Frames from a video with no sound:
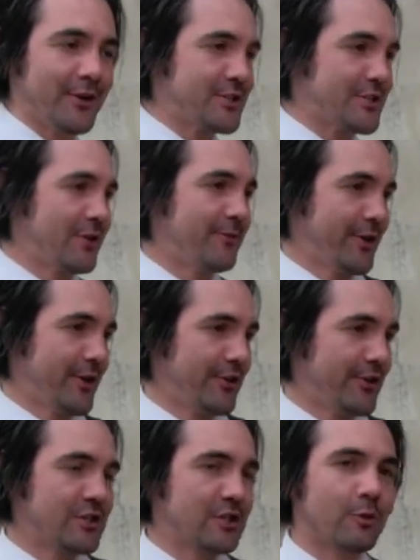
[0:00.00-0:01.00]
yourself and
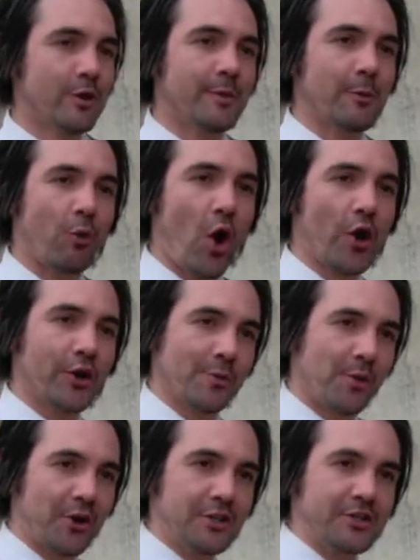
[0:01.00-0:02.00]
others, would it be wrong and
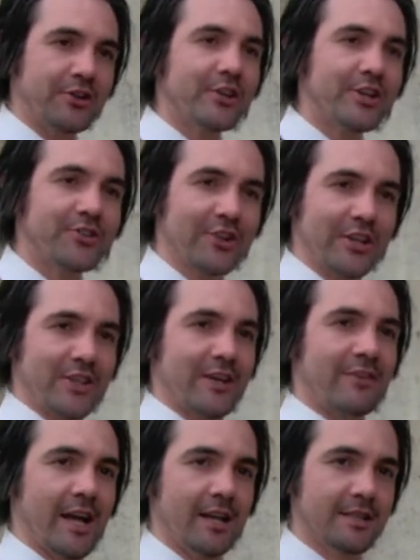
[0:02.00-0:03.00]
immoral to initiate that
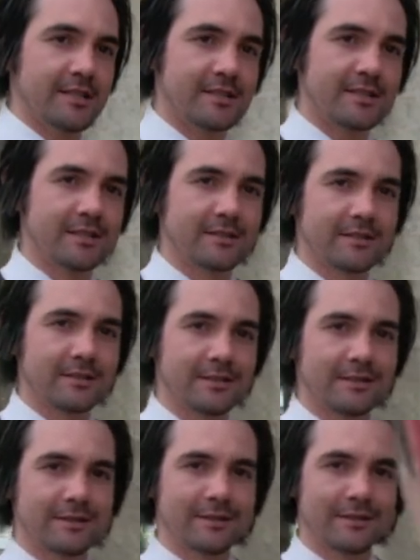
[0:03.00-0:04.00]
violence? Right, in
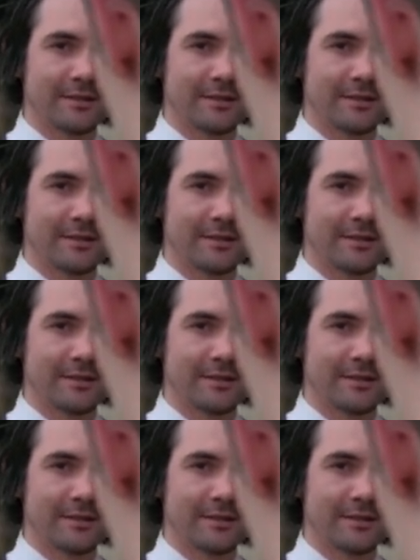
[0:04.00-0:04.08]
the personal